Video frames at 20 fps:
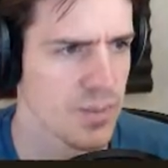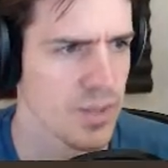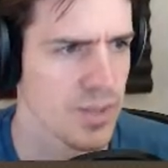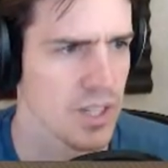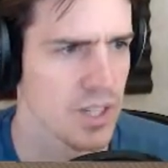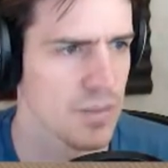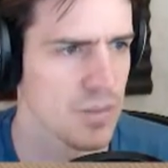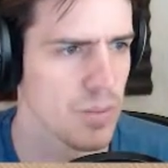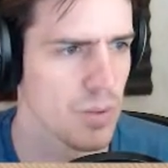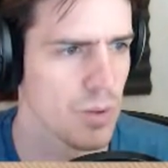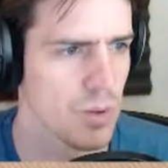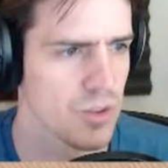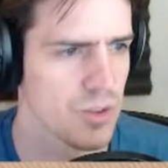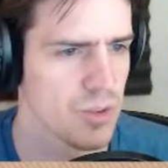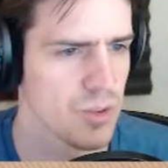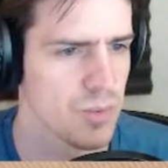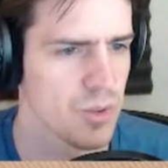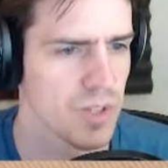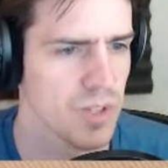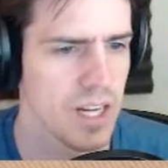You mean like a bowl and
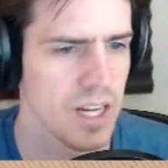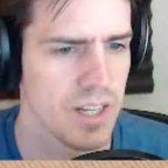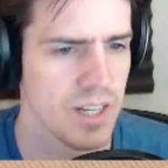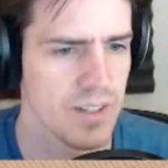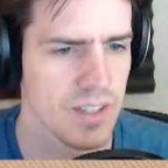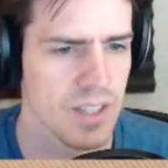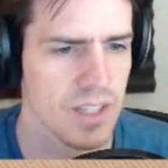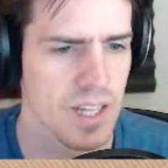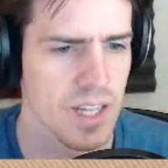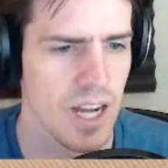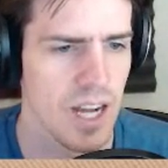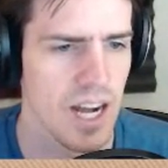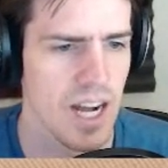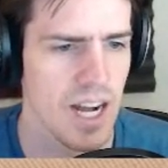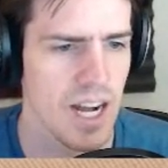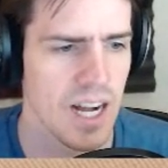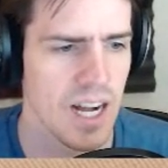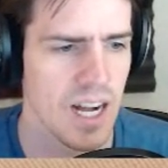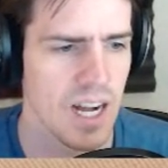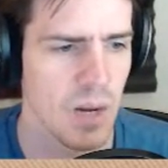spoon? Got it.
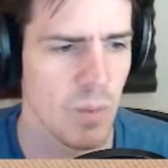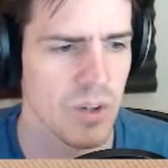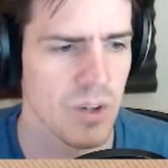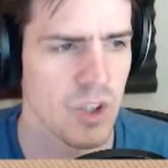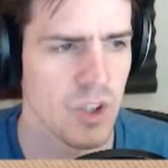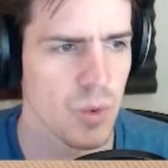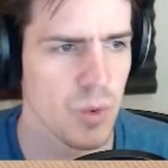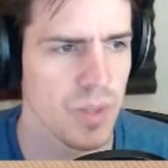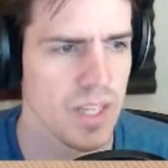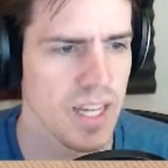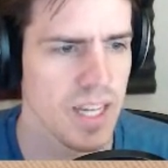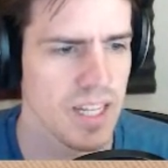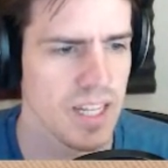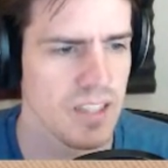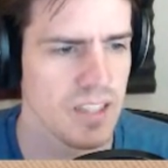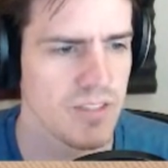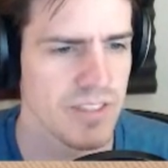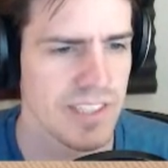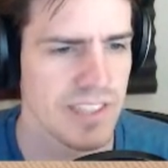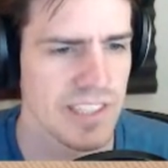Ah, what do we
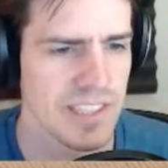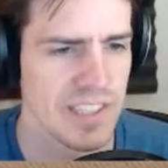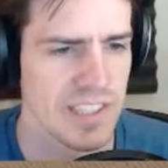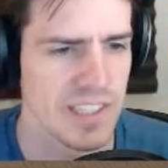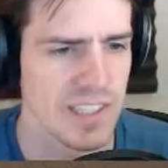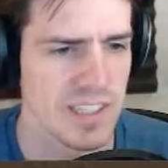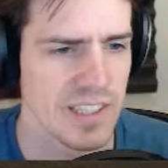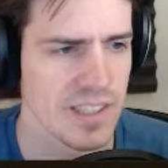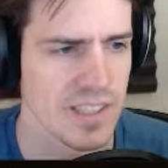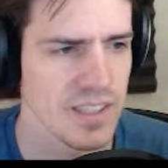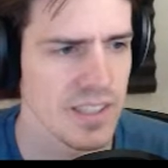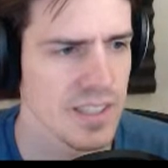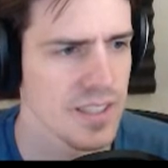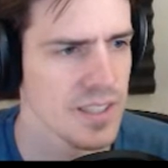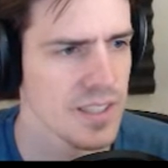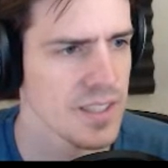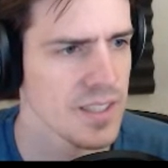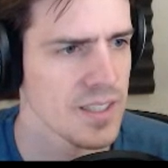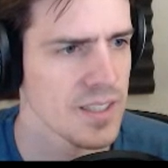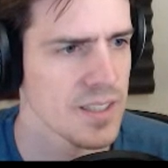have here?
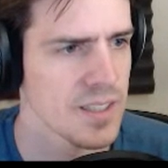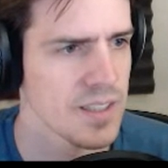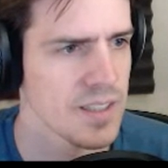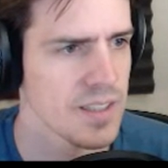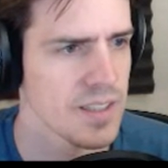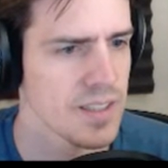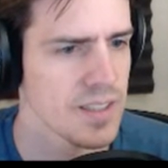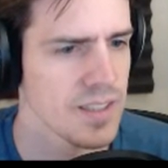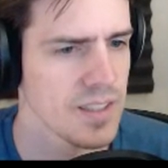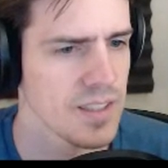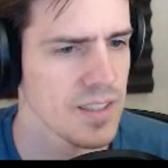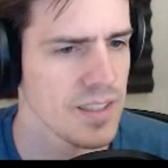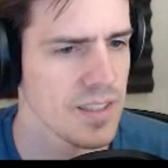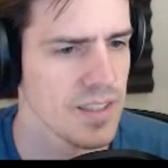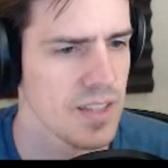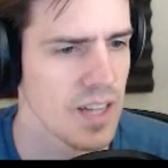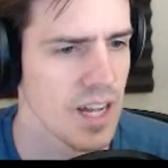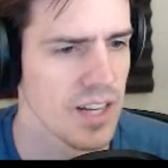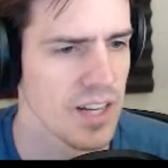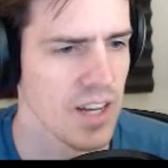
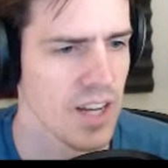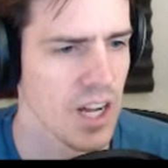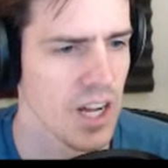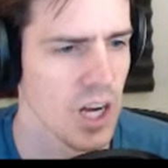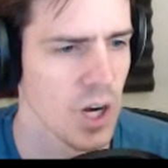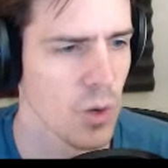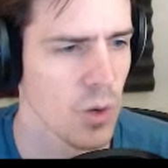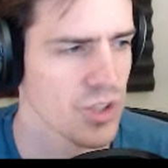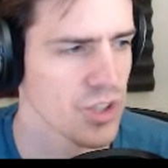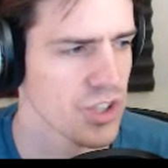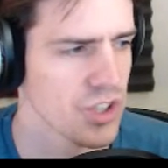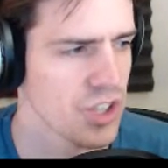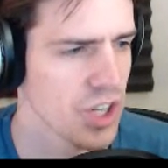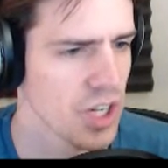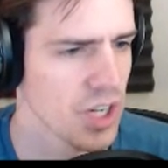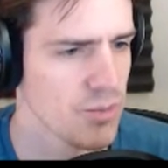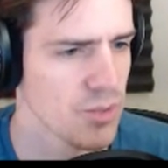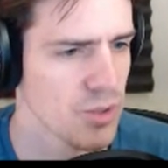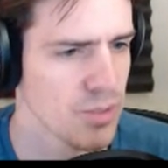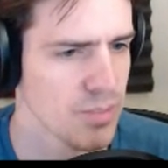And now it's
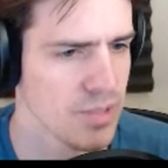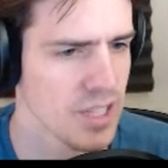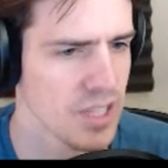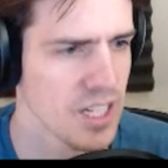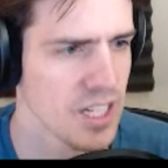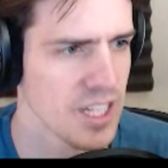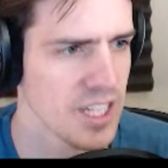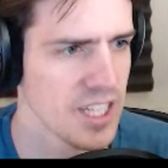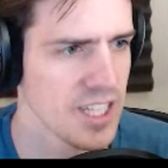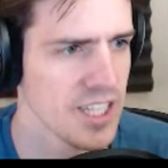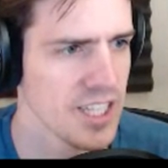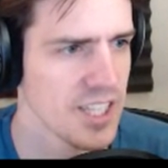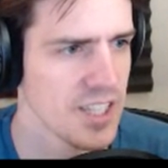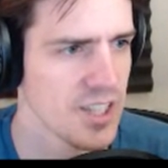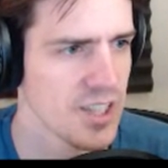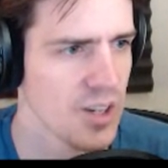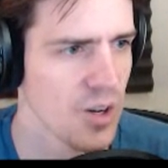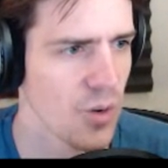time to play.